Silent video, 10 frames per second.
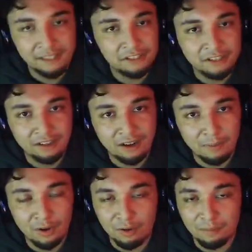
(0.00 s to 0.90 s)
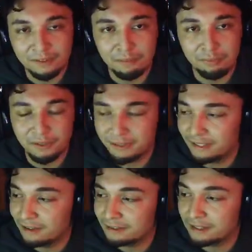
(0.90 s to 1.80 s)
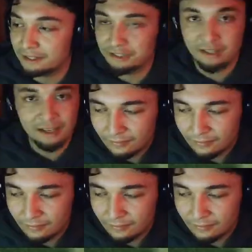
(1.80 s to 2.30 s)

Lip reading: he's going to come home completely untouched.